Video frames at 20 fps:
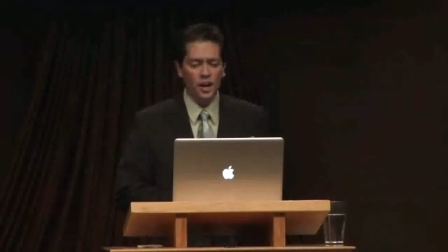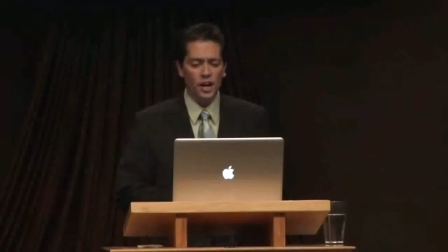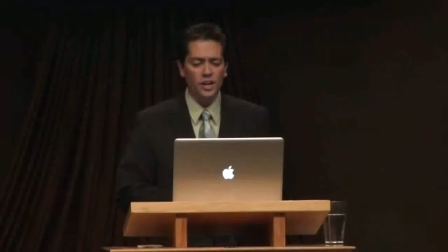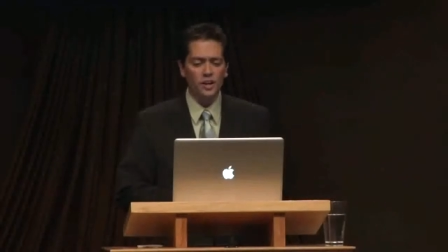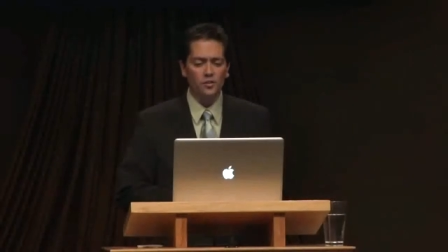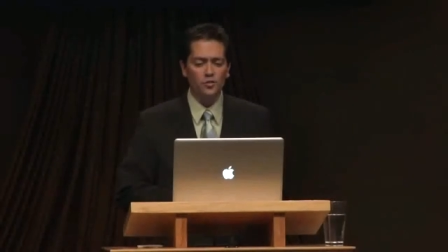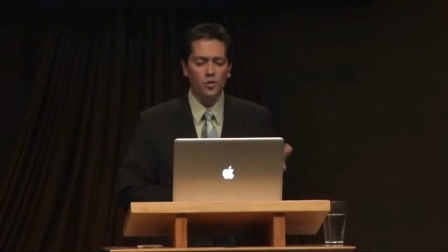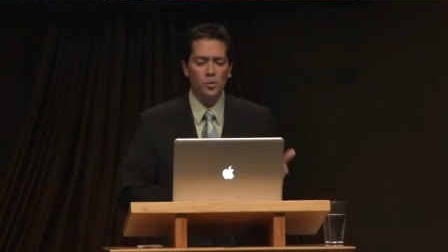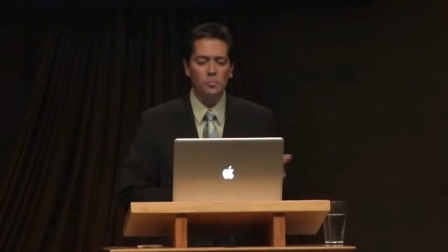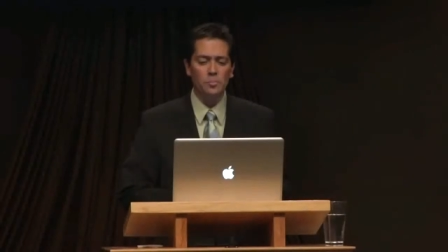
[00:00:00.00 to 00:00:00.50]

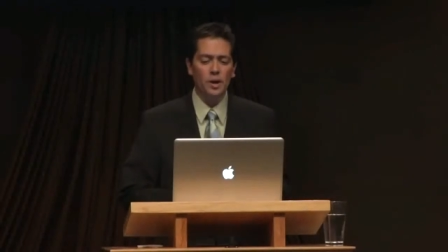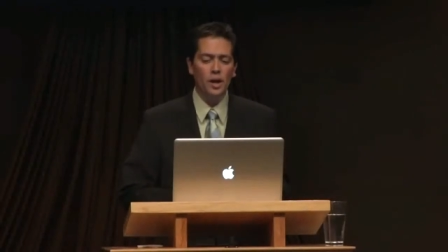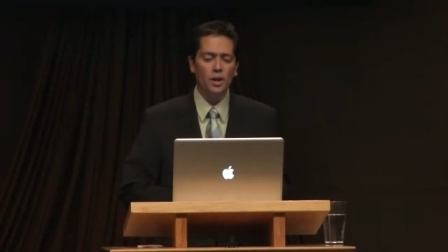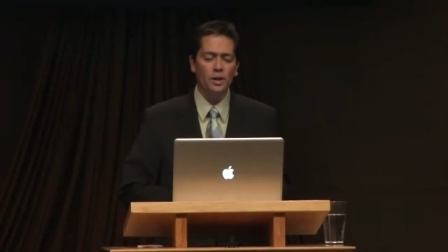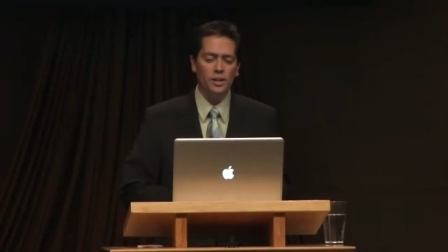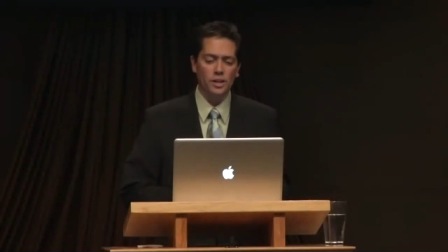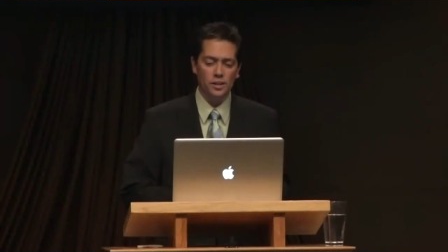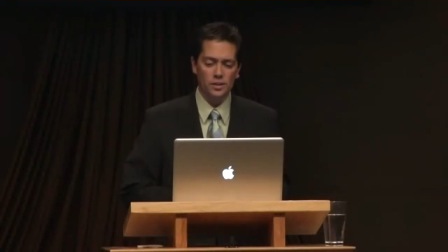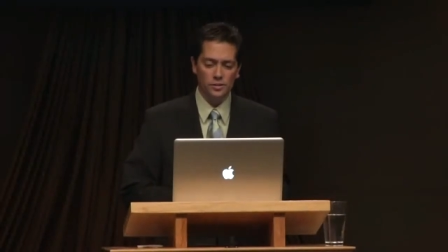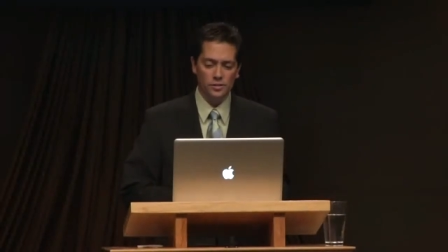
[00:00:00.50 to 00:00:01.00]
sign of
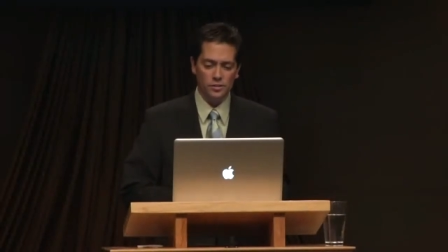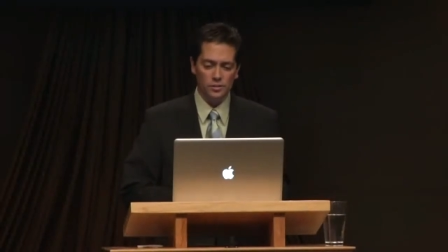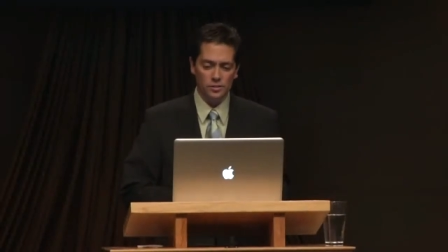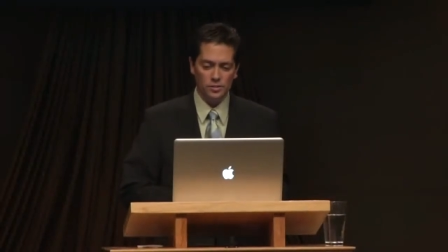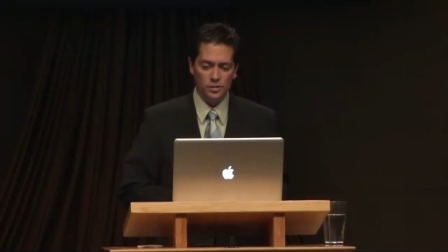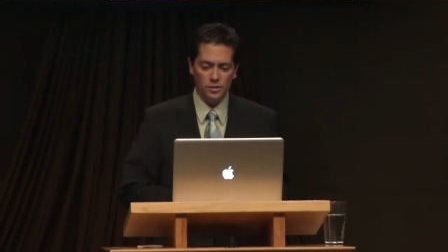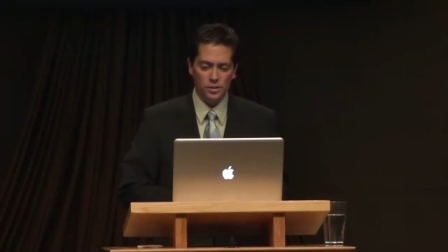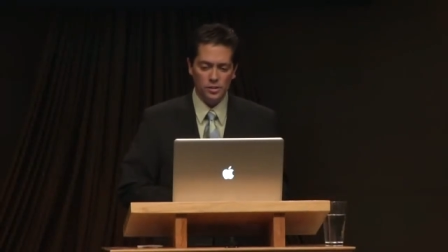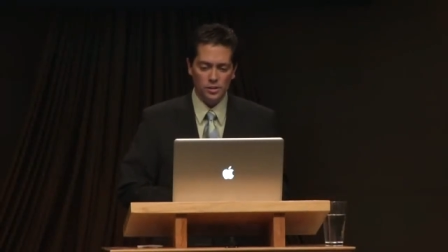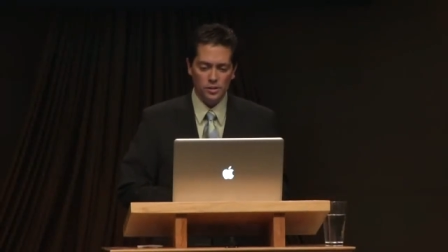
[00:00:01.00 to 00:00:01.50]
rebellion,
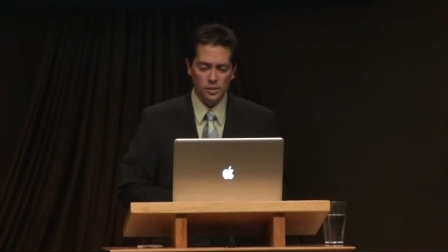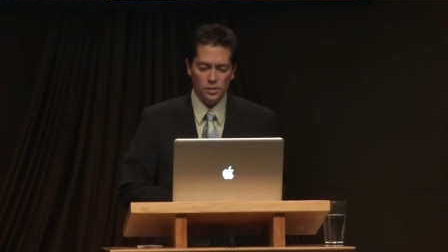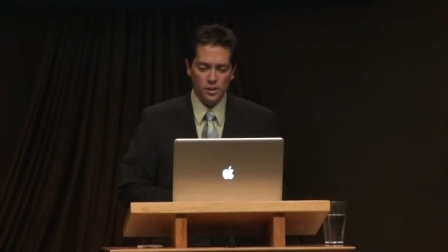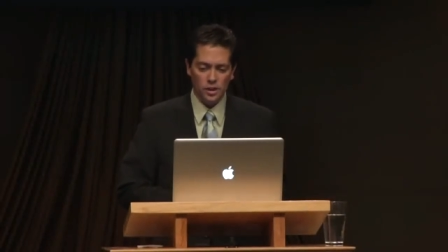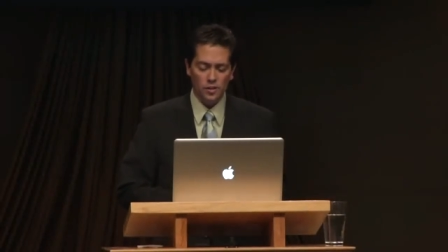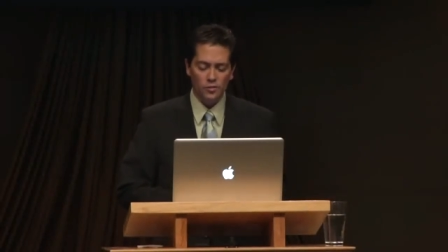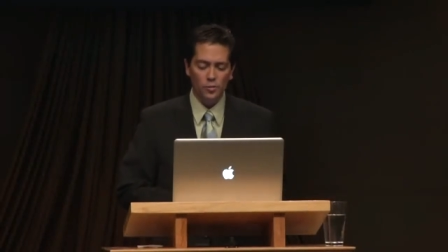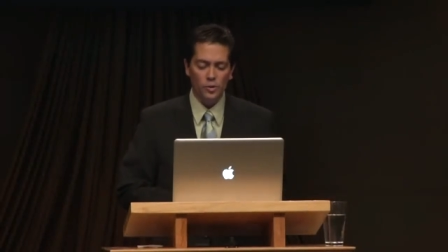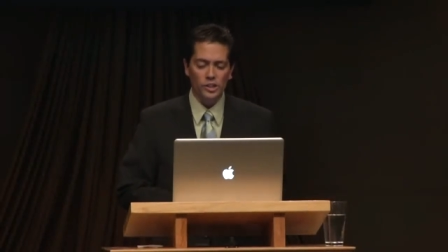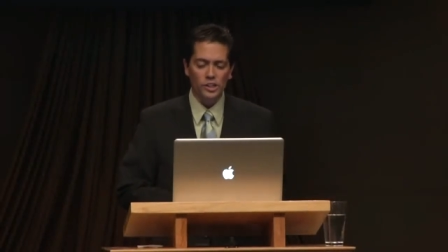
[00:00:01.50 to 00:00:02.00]

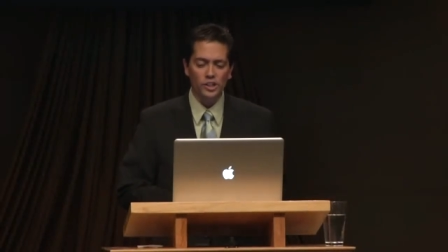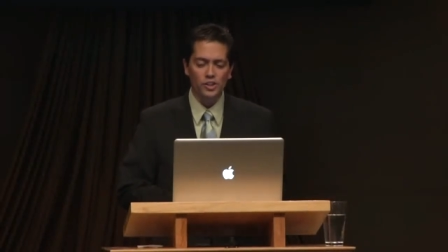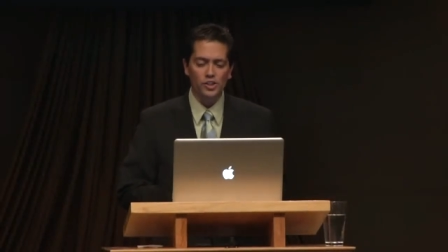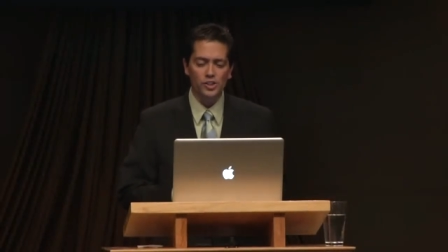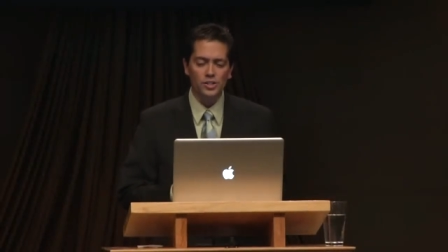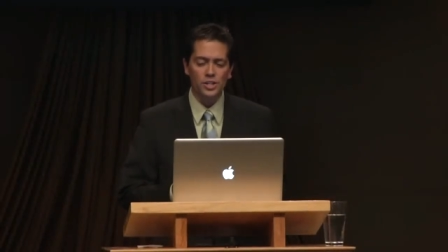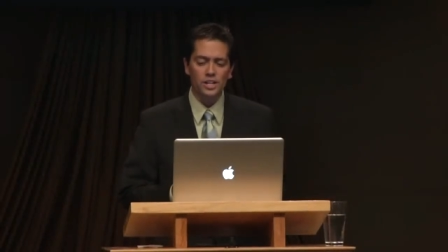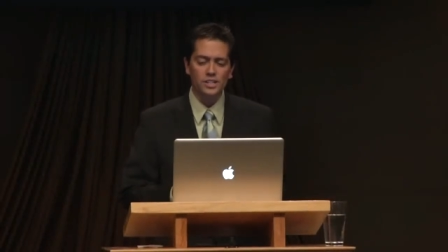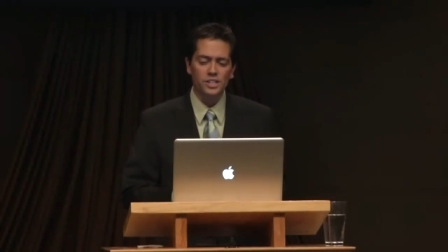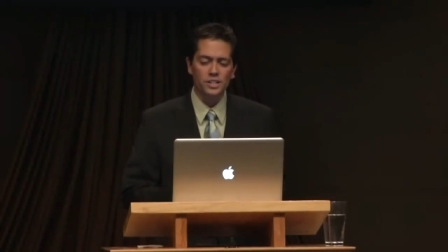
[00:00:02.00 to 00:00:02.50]
of
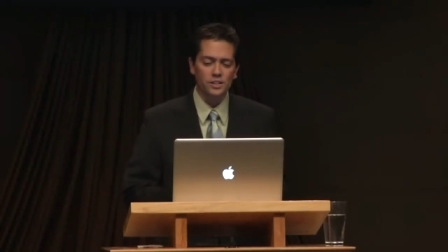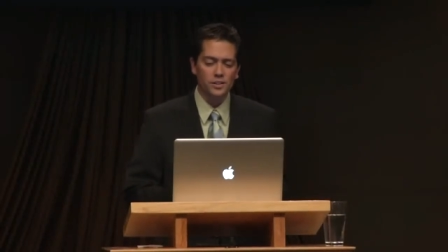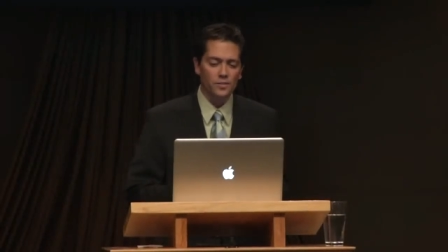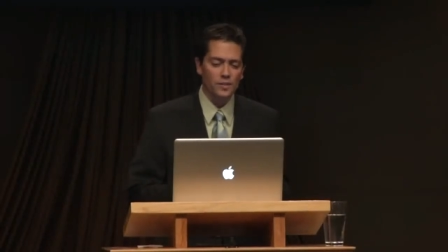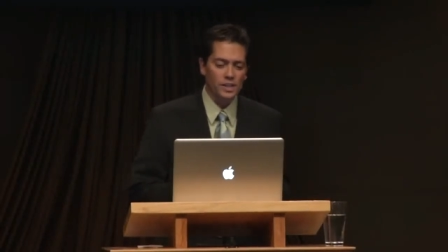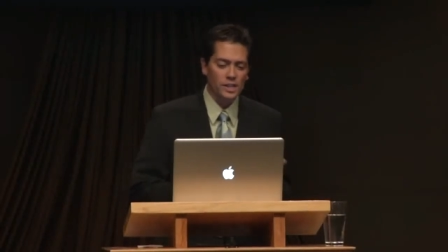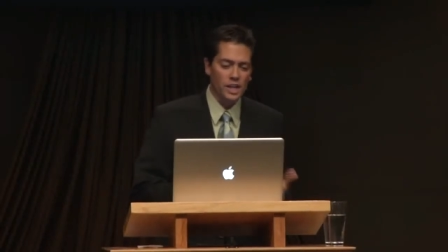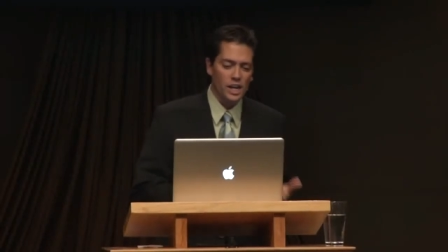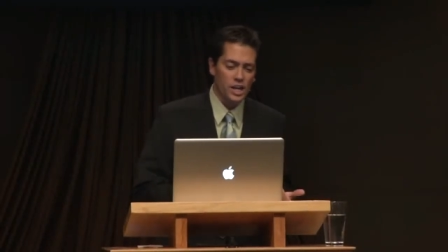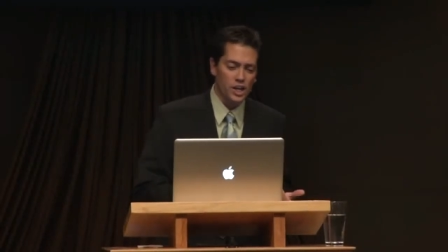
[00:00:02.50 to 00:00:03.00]
religious
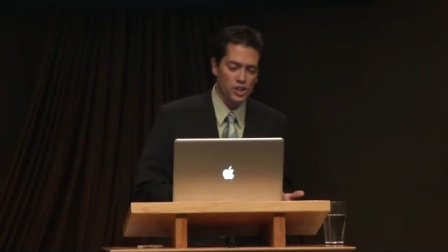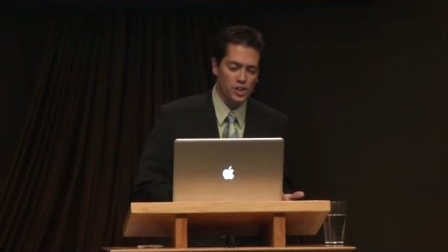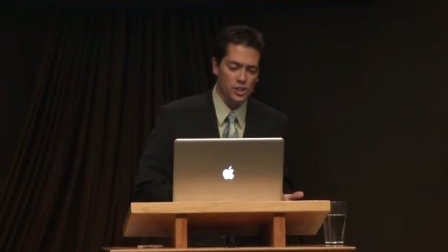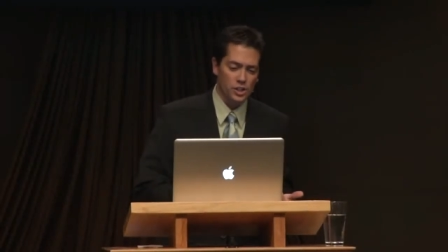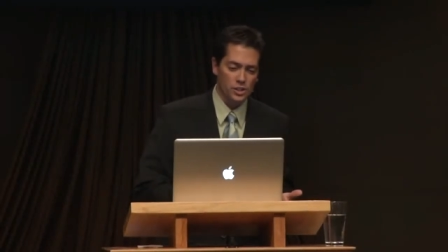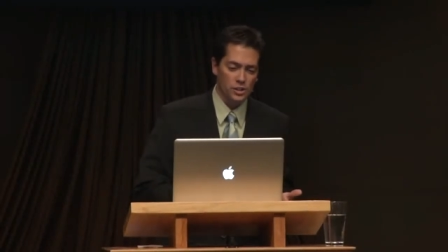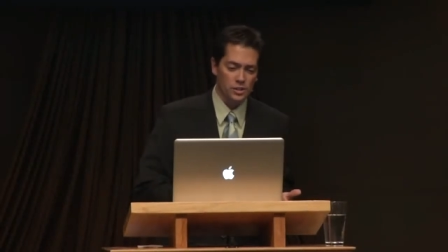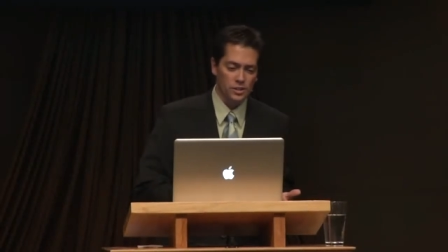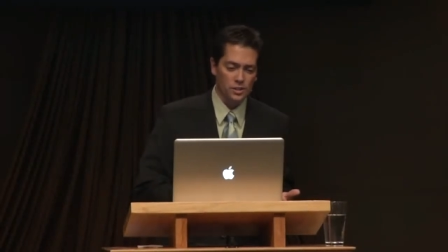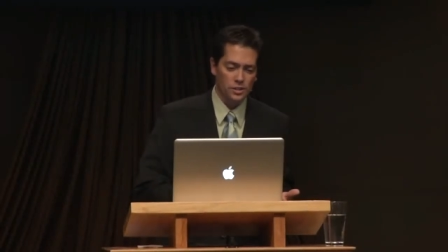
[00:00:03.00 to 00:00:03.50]

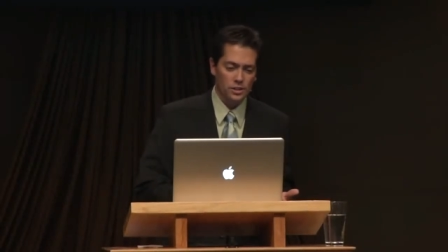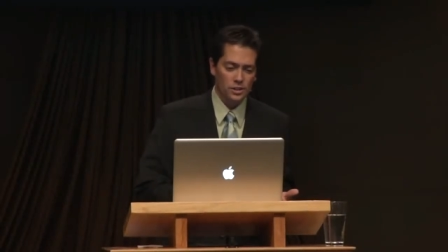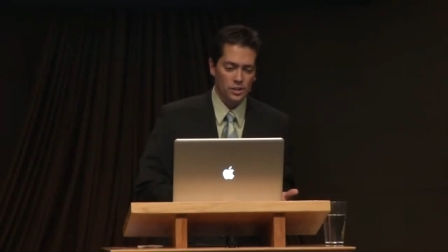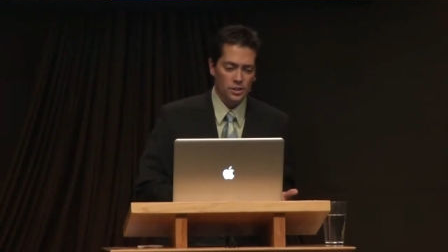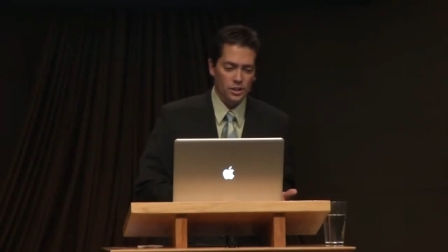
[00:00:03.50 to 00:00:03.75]
identification.